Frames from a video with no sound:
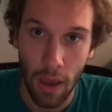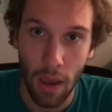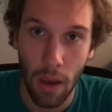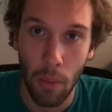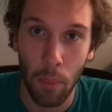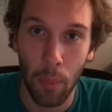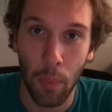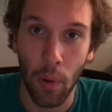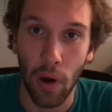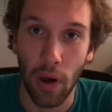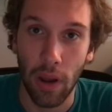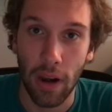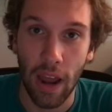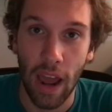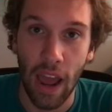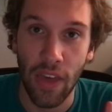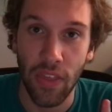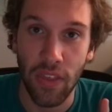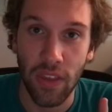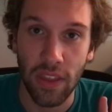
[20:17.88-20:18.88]
but
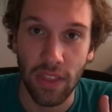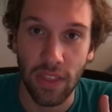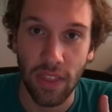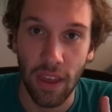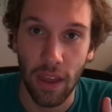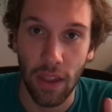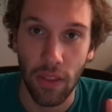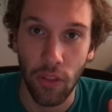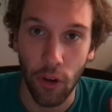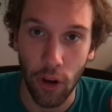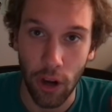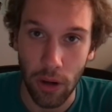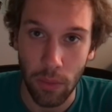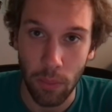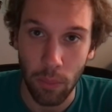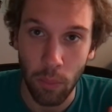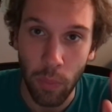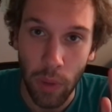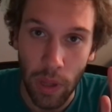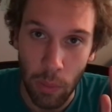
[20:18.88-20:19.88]
I think that they're going
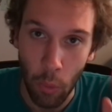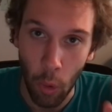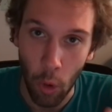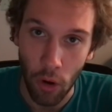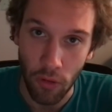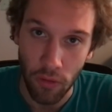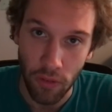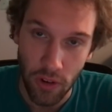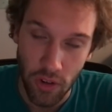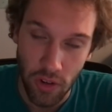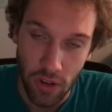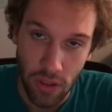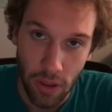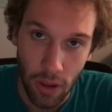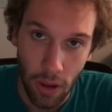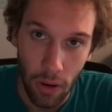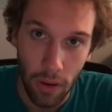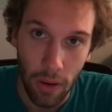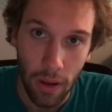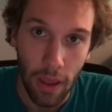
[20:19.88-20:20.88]
to be more efficient,
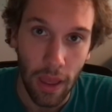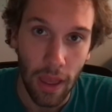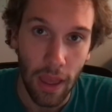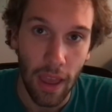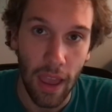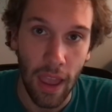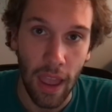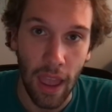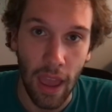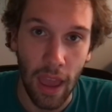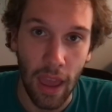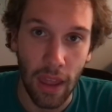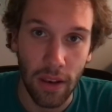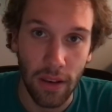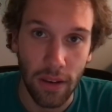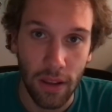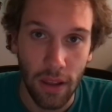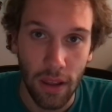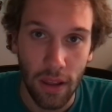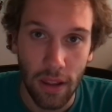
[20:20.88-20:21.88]
though, and
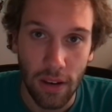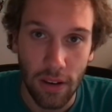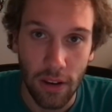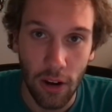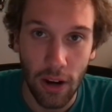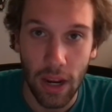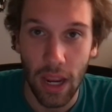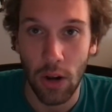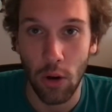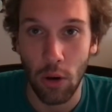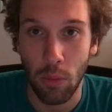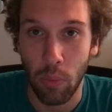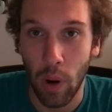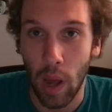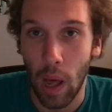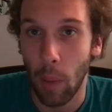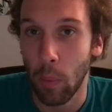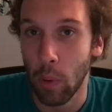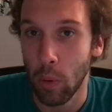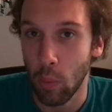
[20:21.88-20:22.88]
Derrick Henry
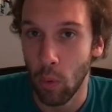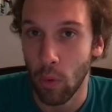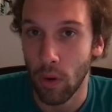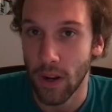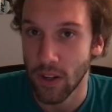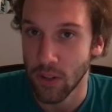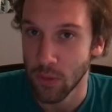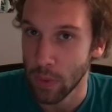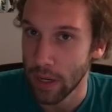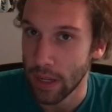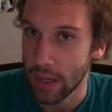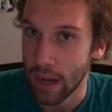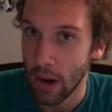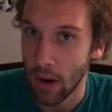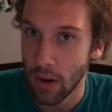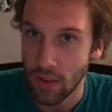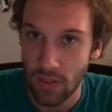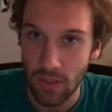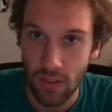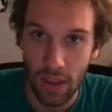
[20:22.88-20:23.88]
probably won't get as many
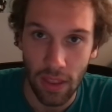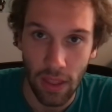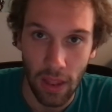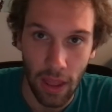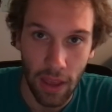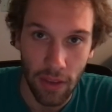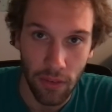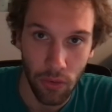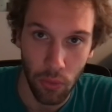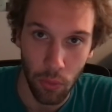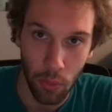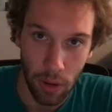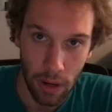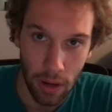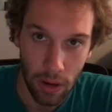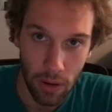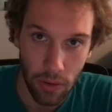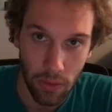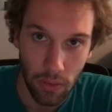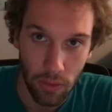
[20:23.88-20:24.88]
carries as he had the last 3
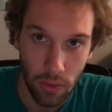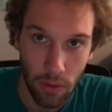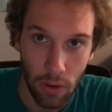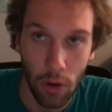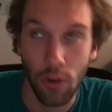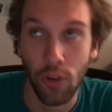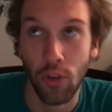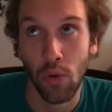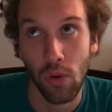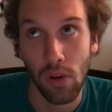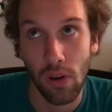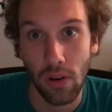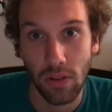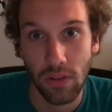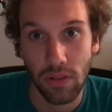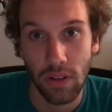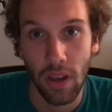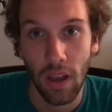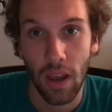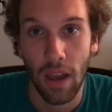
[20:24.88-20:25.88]
years, or 2 years,
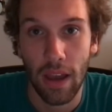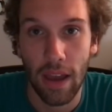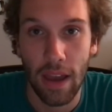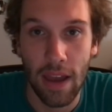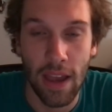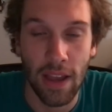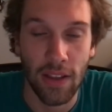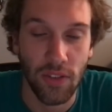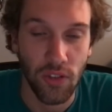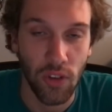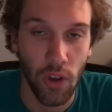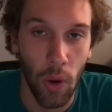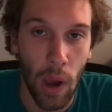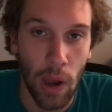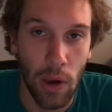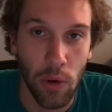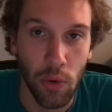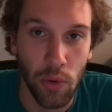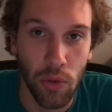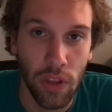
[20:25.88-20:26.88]
and so I
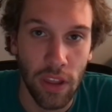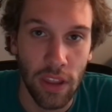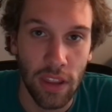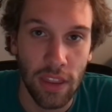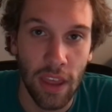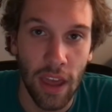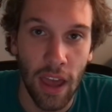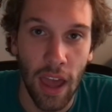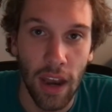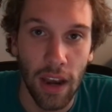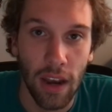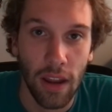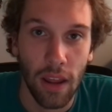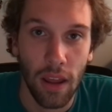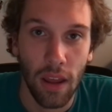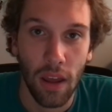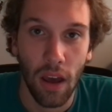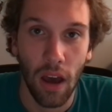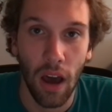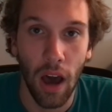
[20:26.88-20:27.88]
do think that
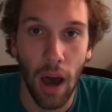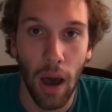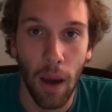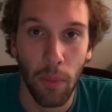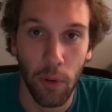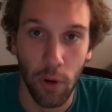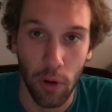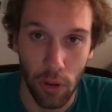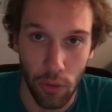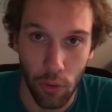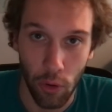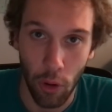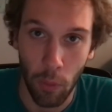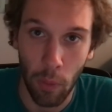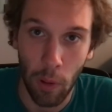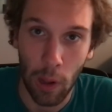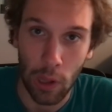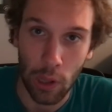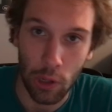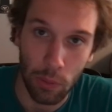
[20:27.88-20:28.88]
they're going to throw the
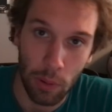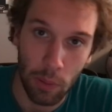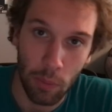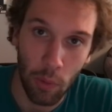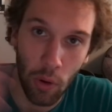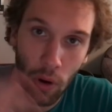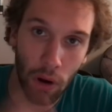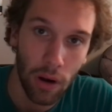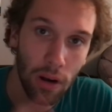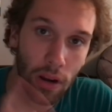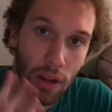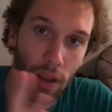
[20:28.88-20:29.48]
ball a little bit more,